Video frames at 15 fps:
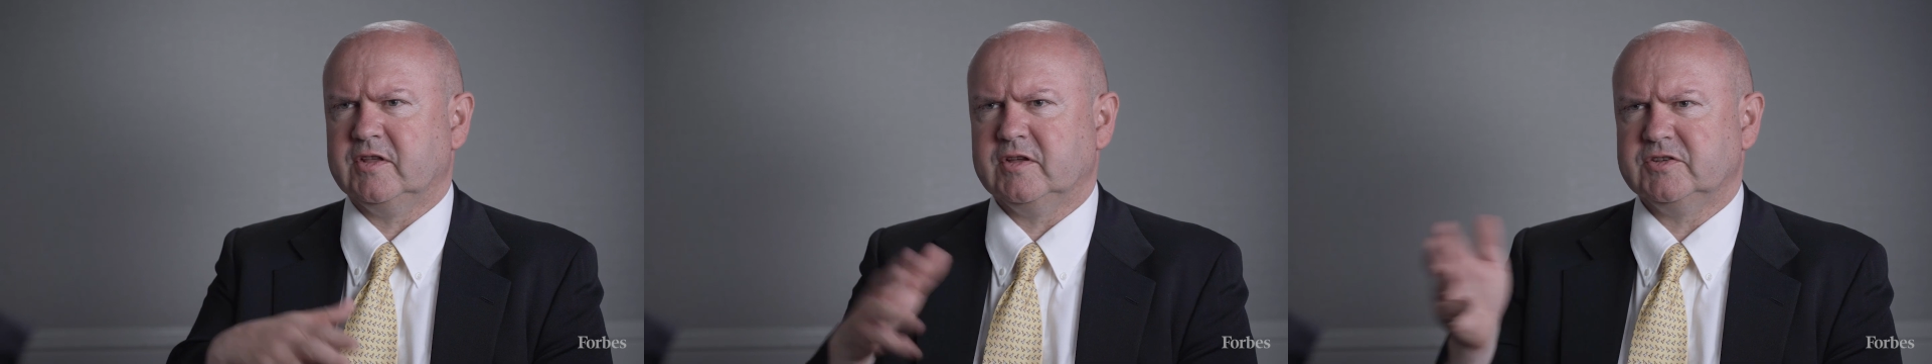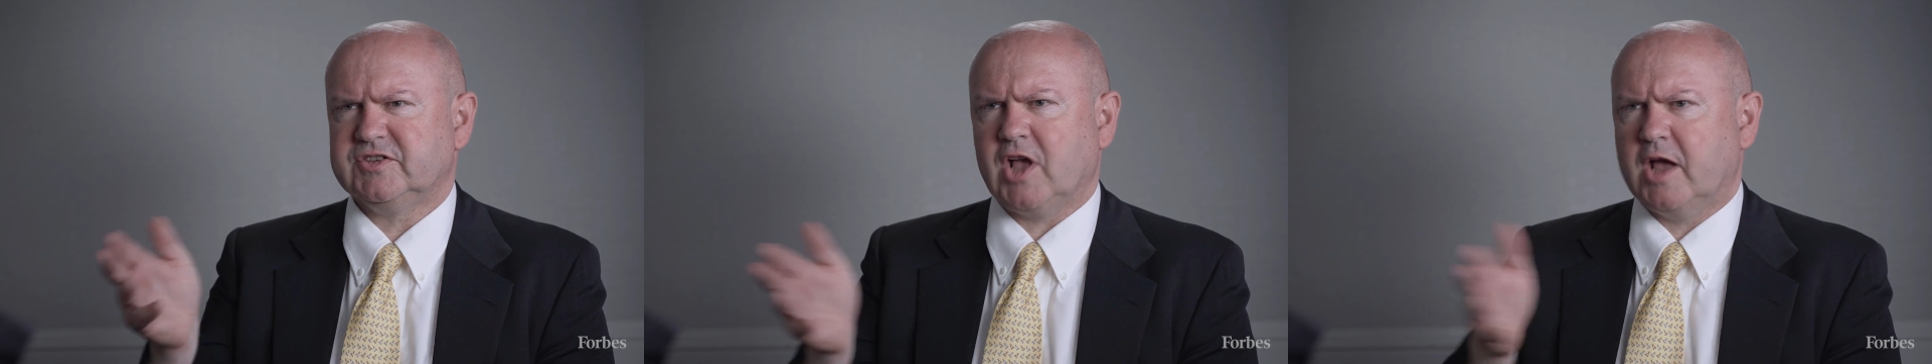
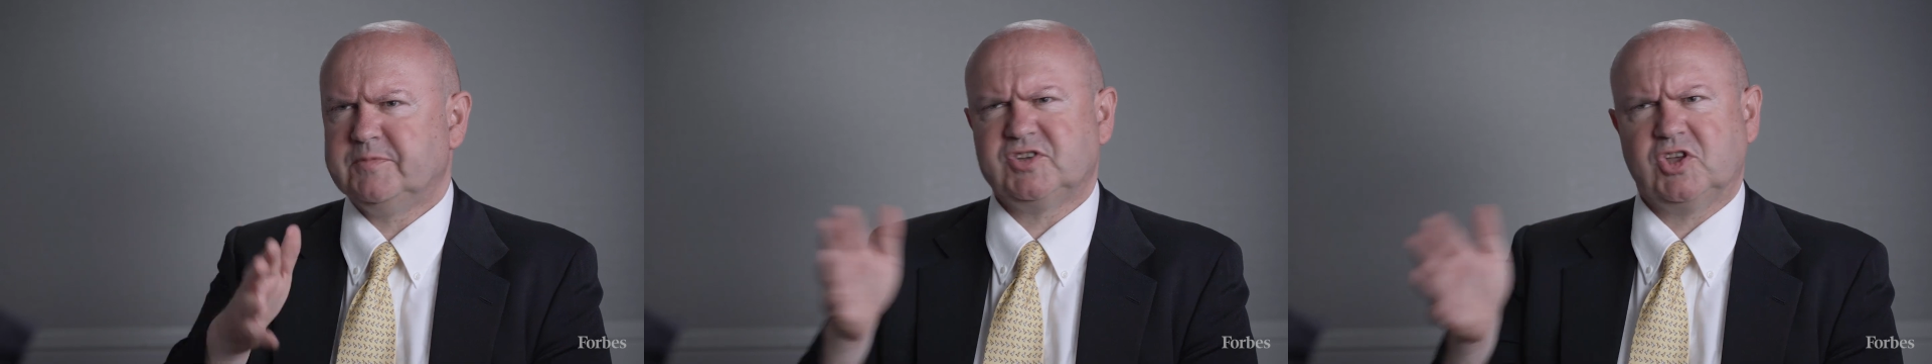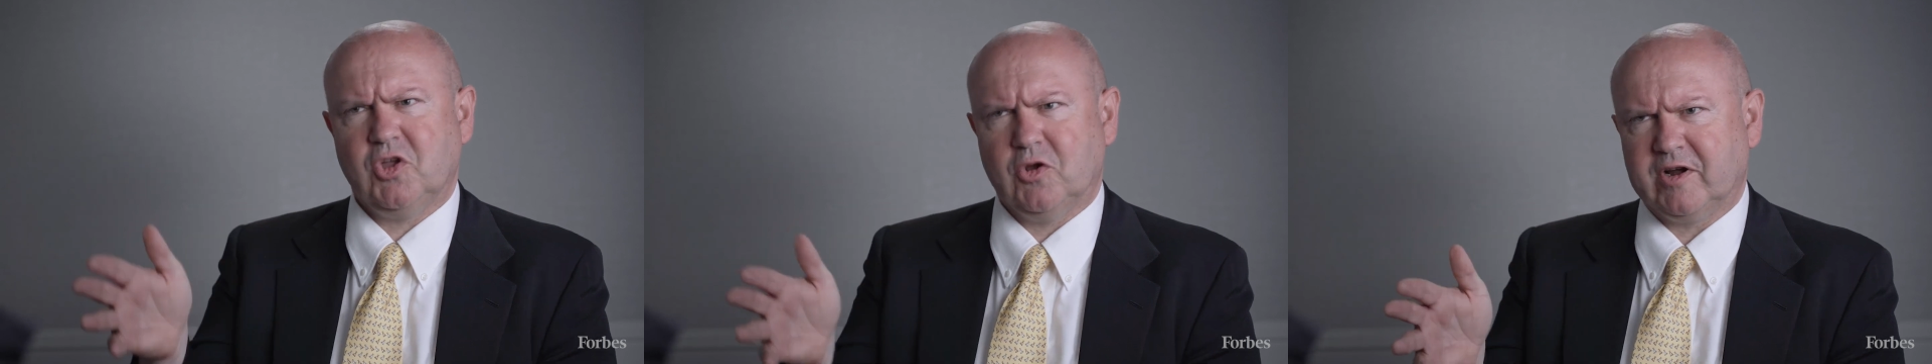the
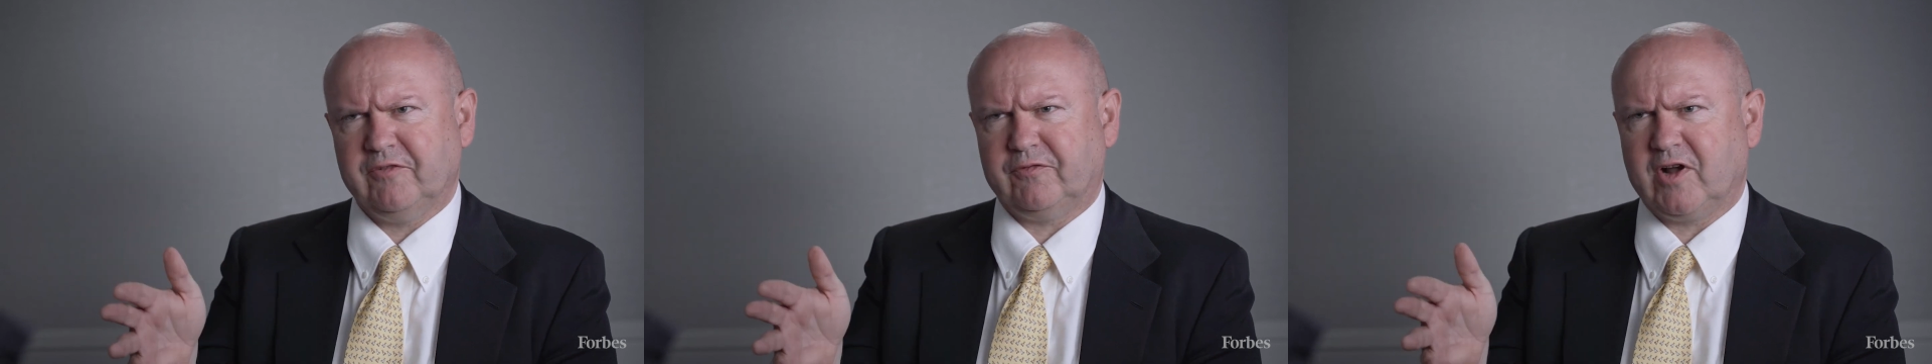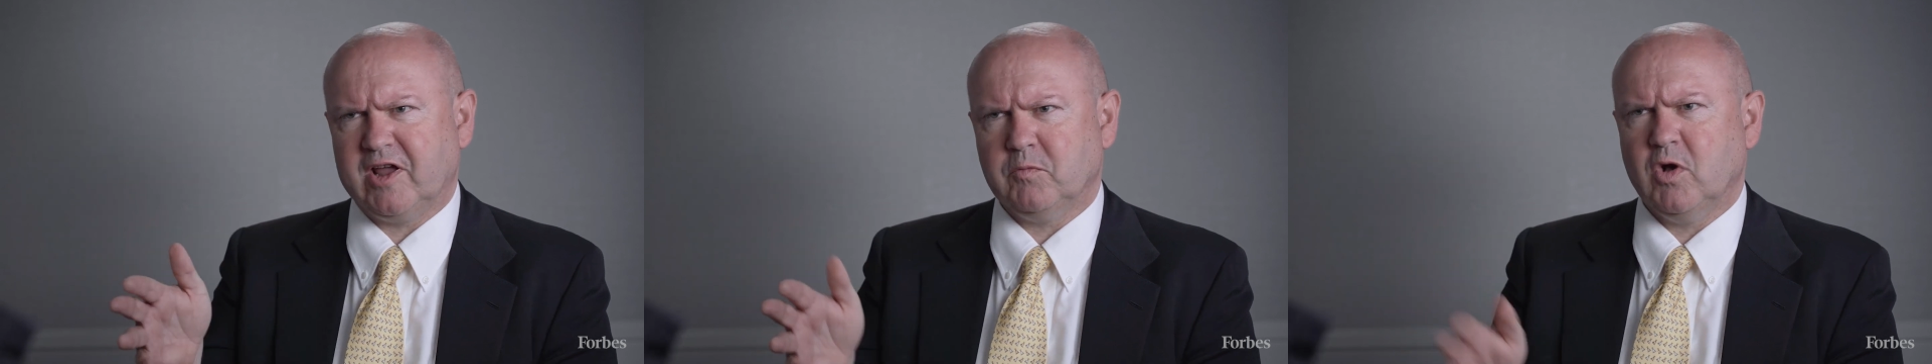
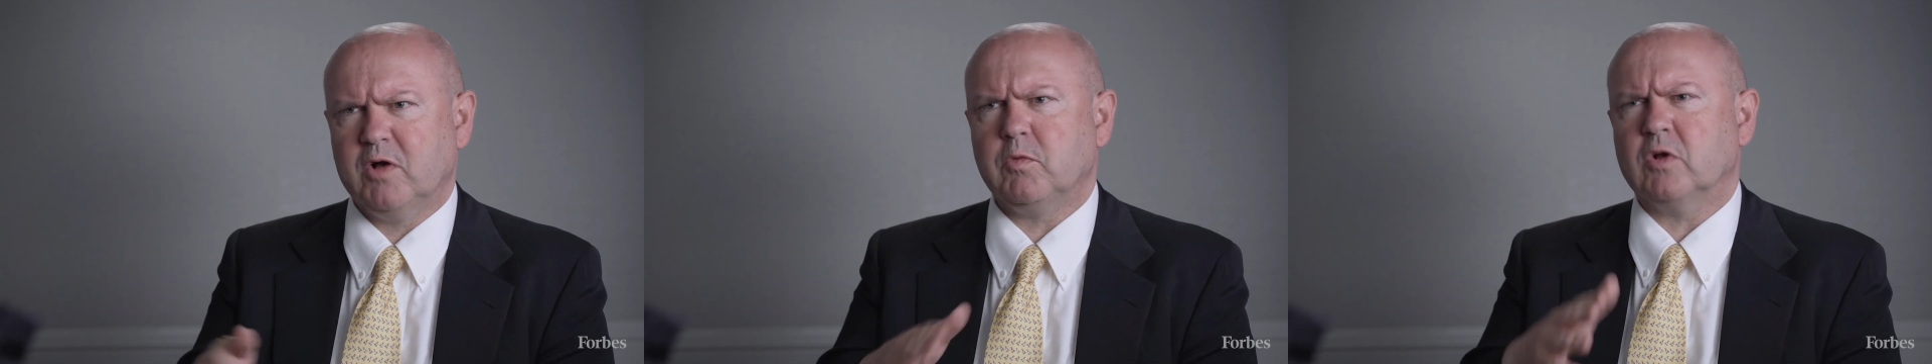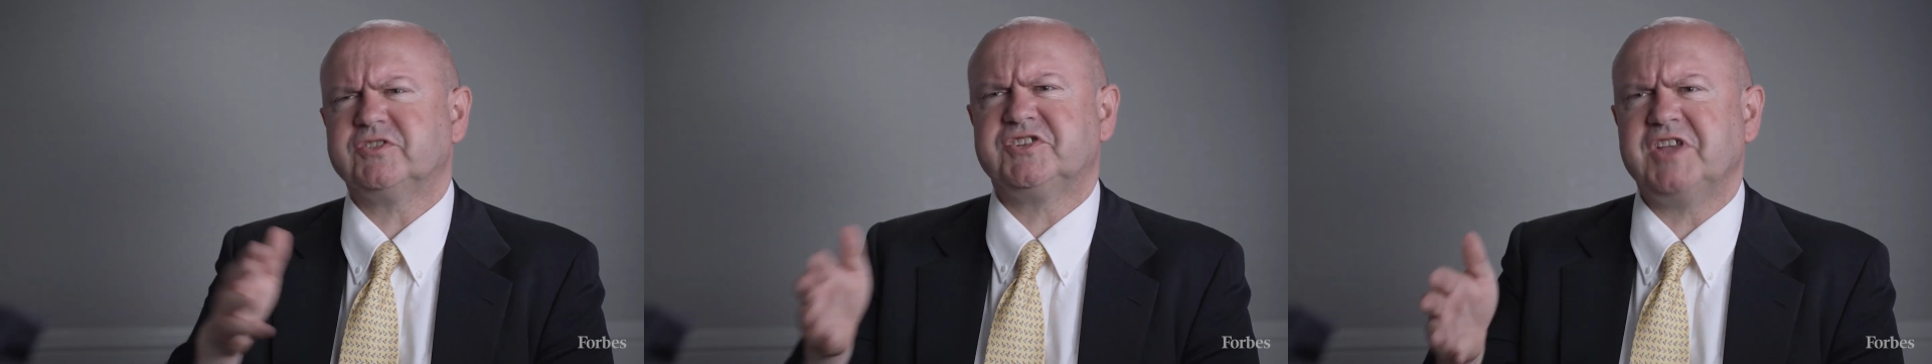cybersecurity
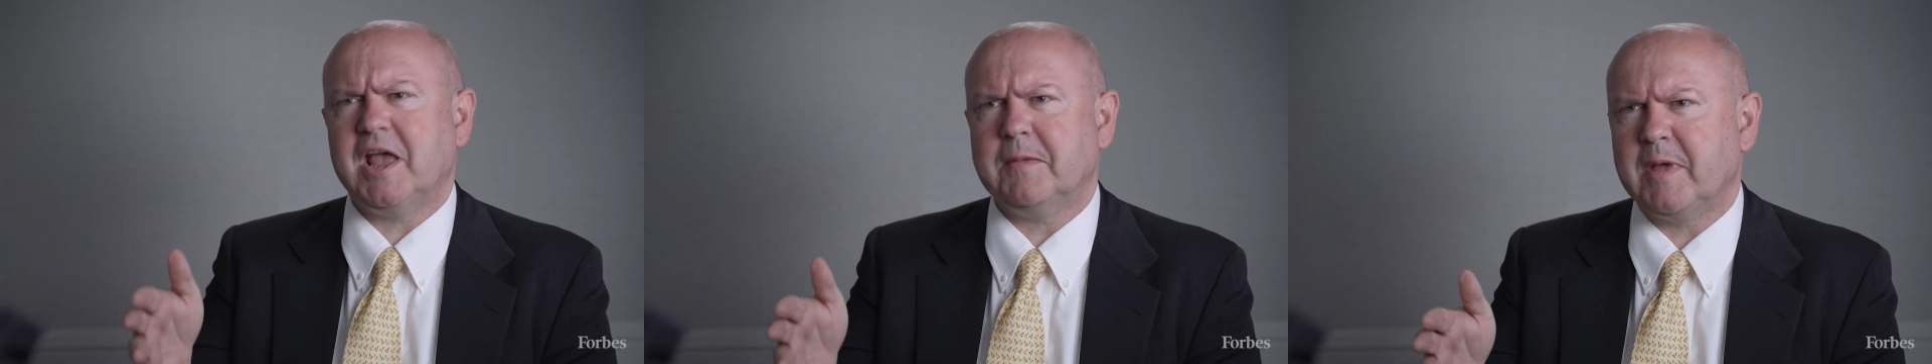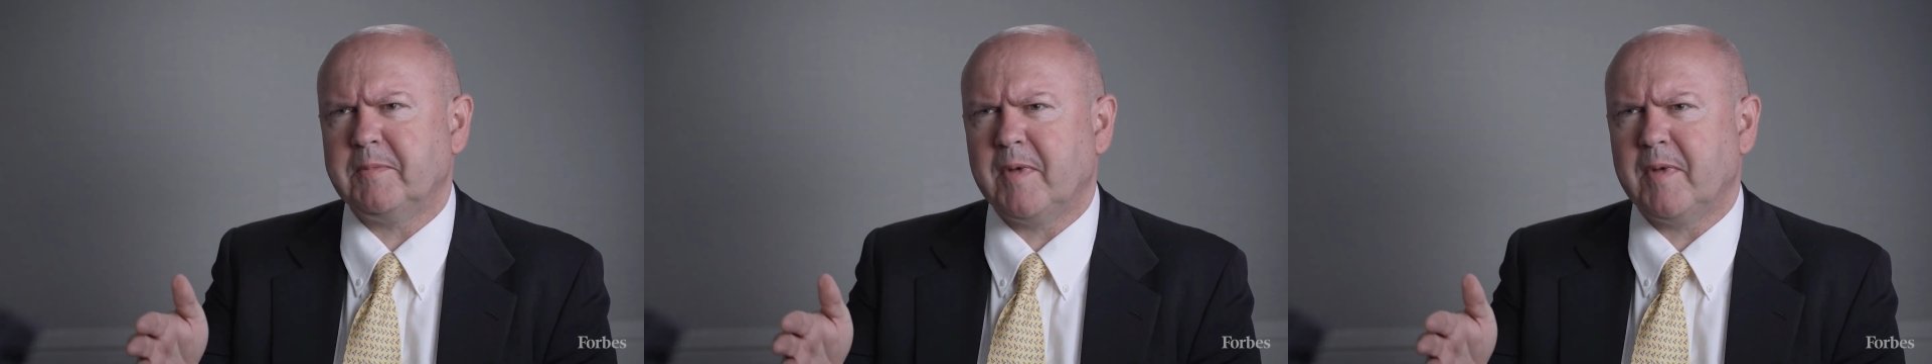framework. What's C M